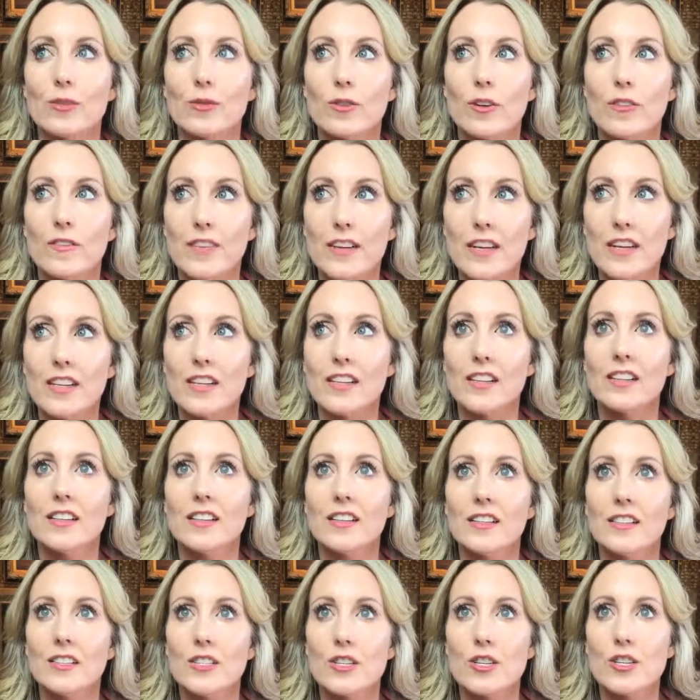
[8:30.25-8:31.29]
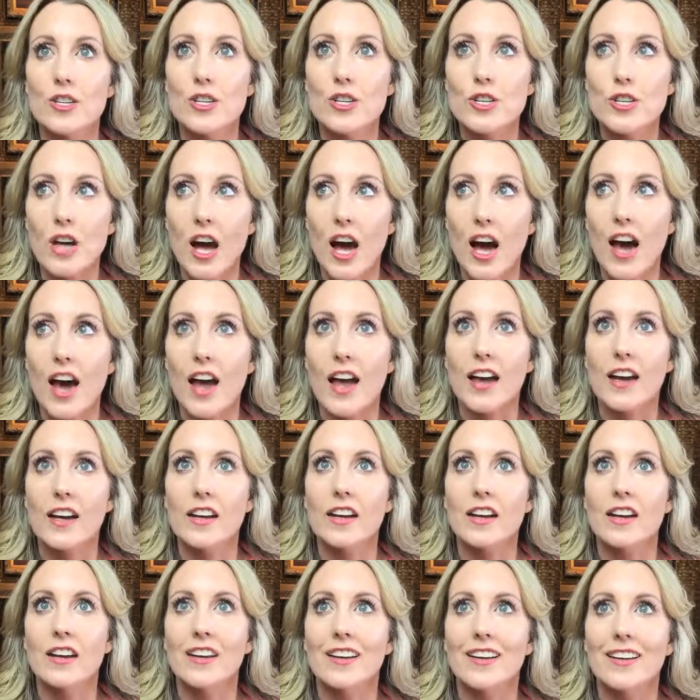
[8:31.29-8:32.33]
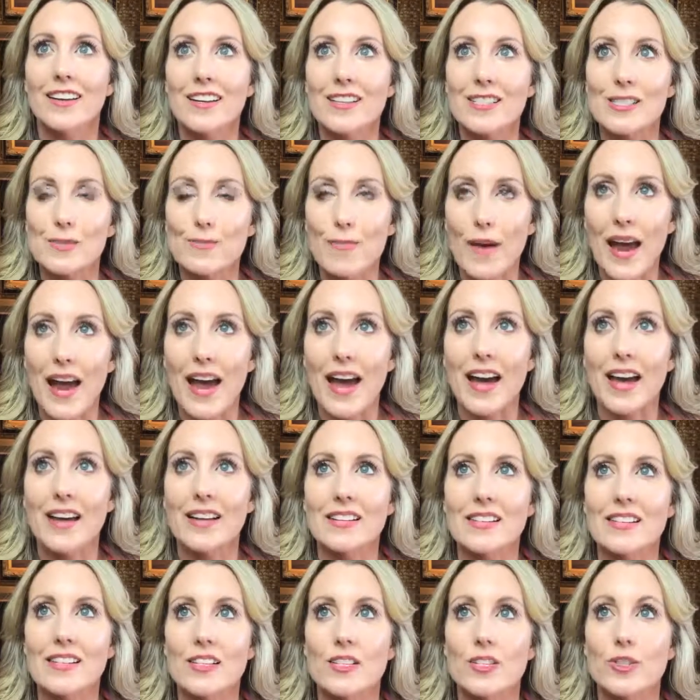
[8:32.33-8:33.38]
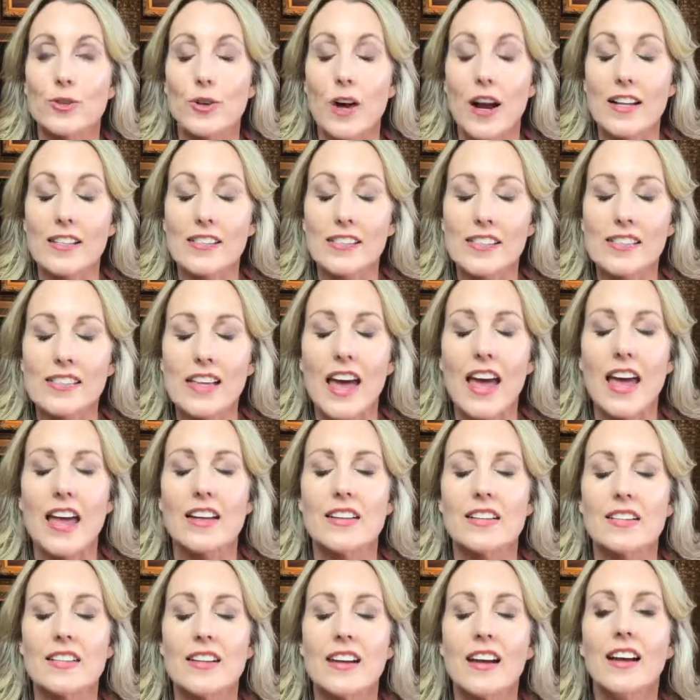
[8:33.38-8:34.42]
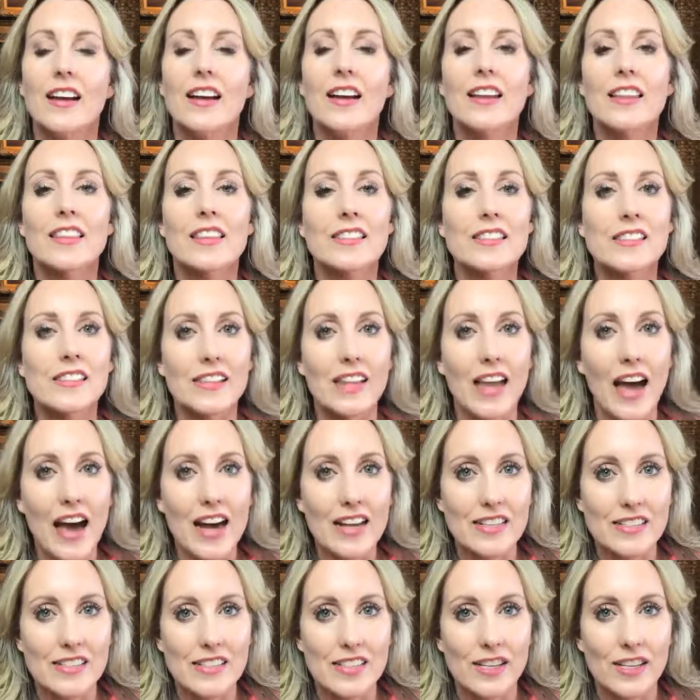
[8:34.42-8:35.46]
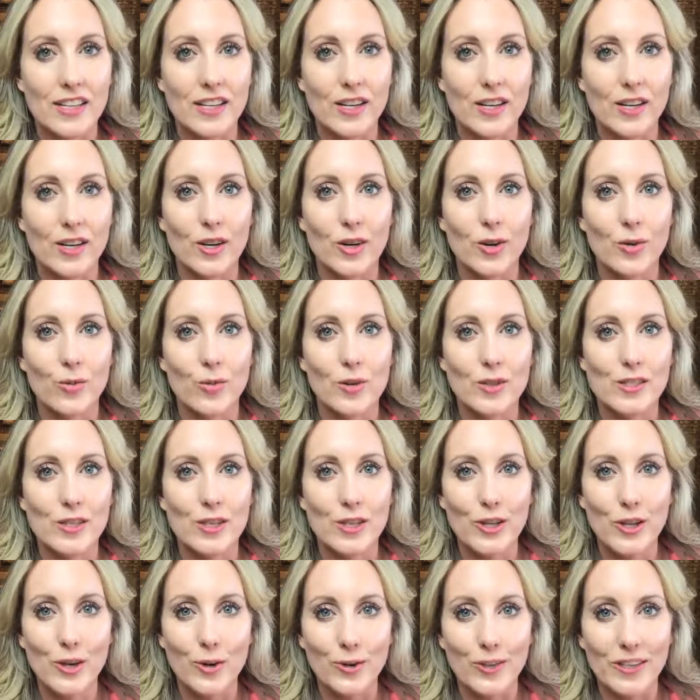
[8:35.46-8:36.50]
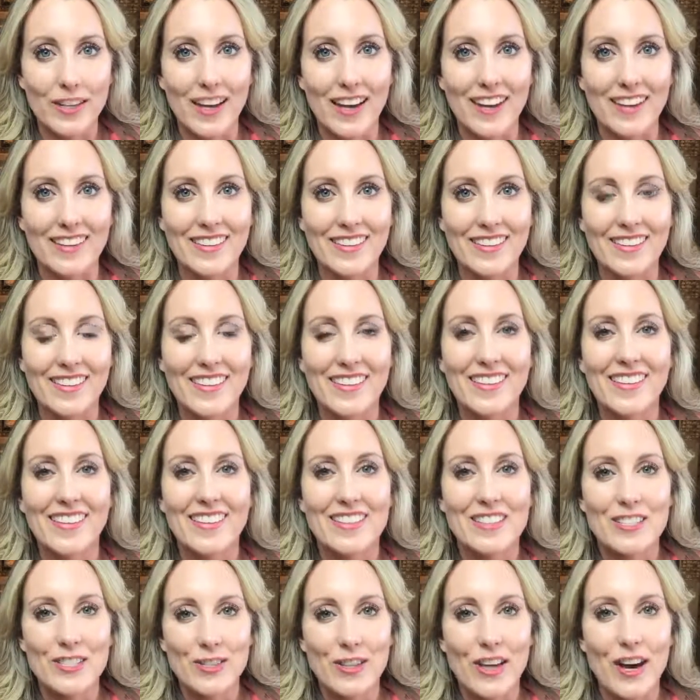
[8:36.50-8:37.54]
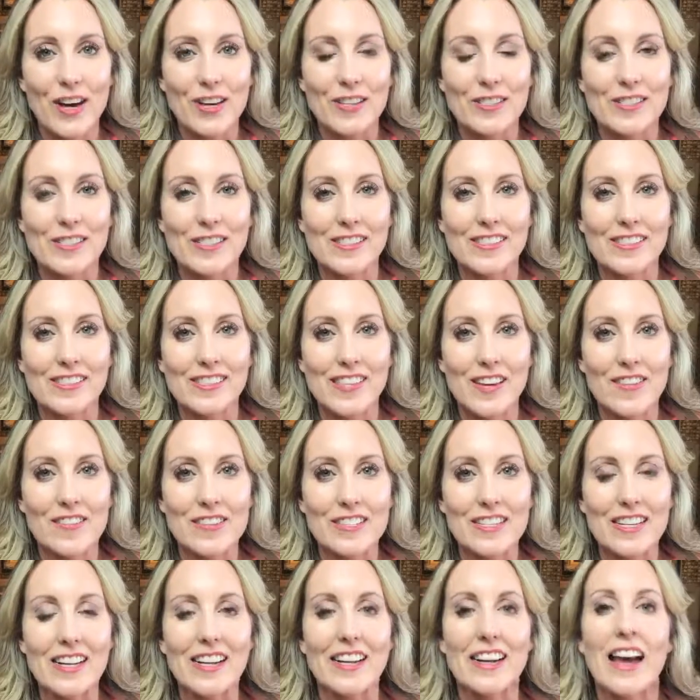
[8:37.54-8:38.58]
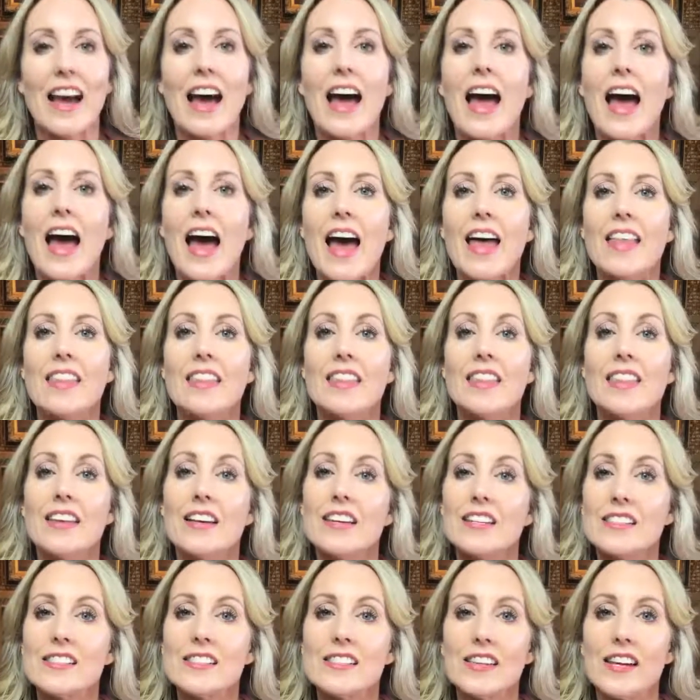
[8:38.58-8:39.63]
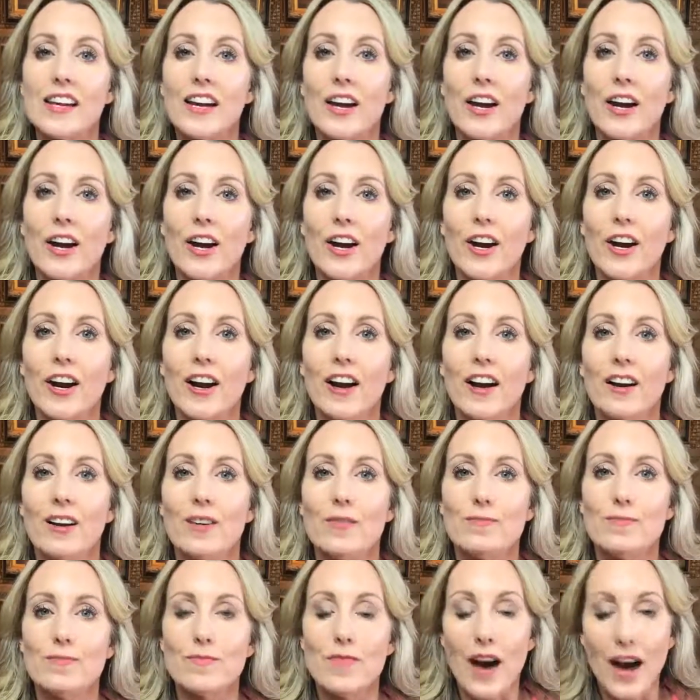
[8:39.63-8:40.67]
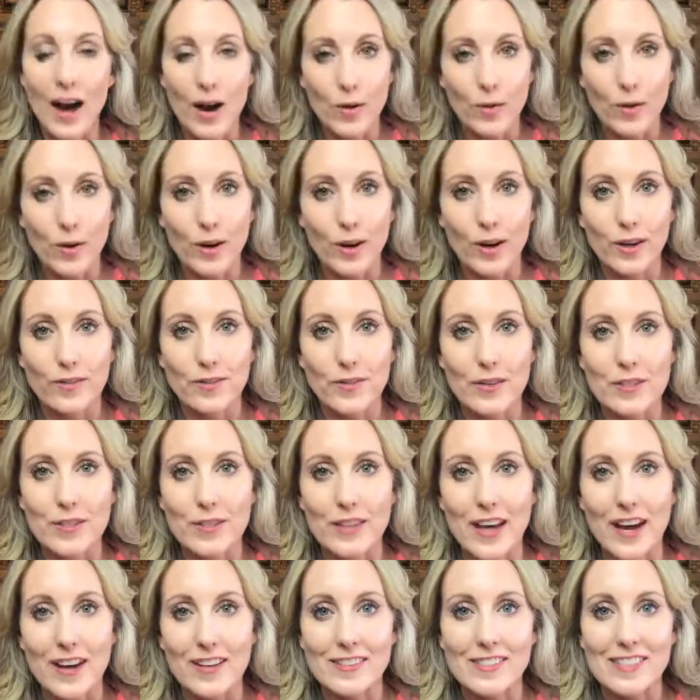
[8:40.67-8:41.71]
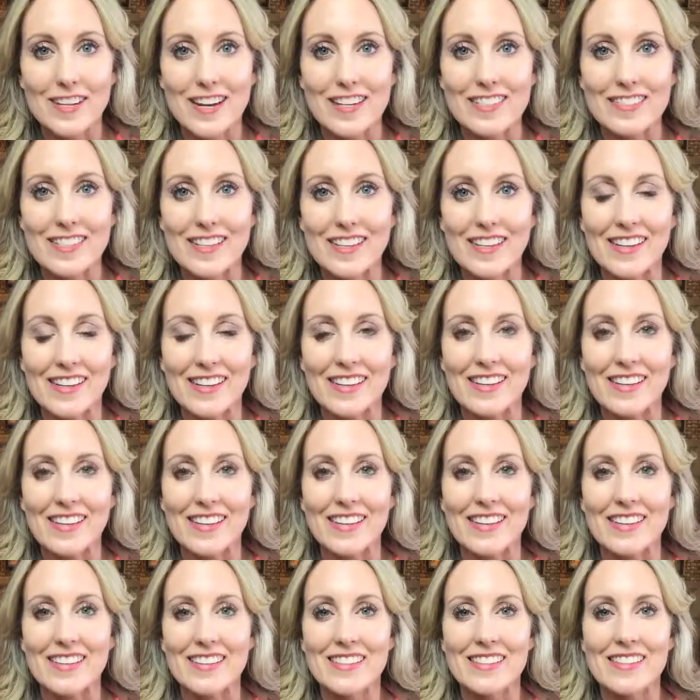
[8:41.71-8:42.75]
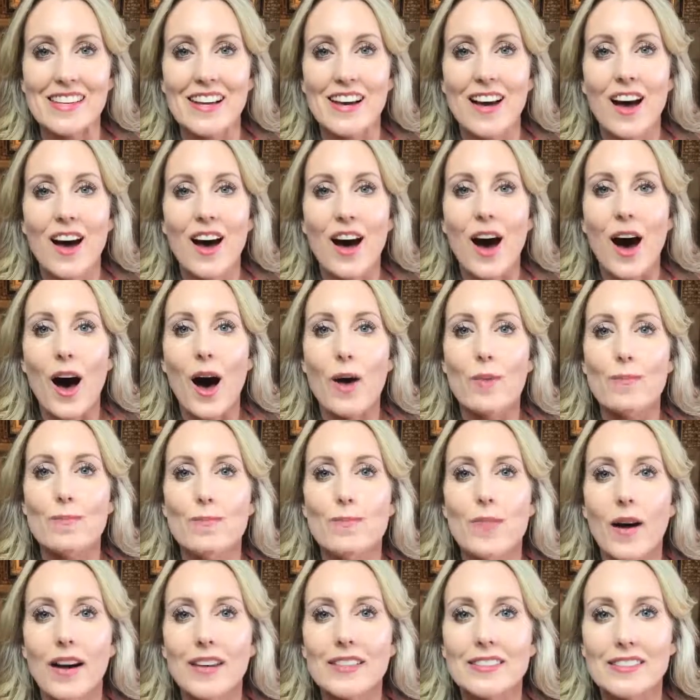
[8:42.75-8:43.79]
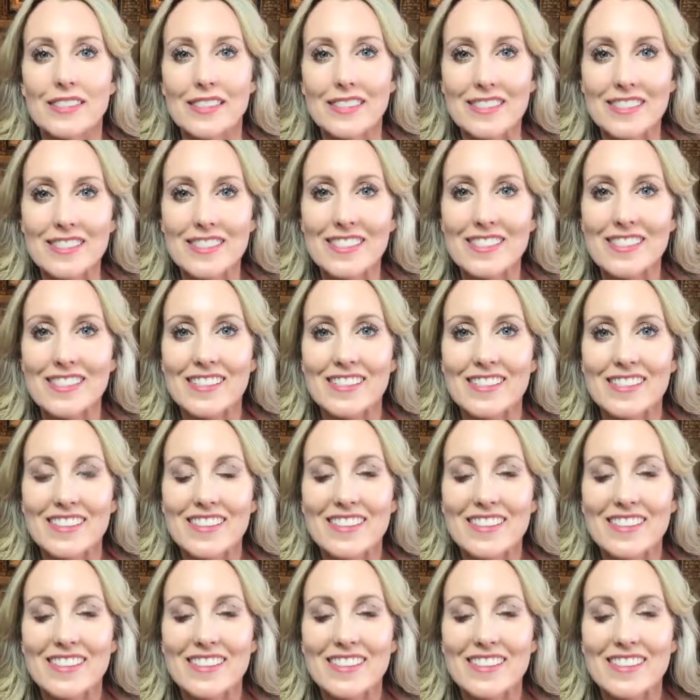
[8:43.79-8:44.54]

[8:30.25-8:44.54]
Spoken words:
Reveal, shine, expand, transcend. This last year was union, 2017. And this year, my word for 2018 is abundance.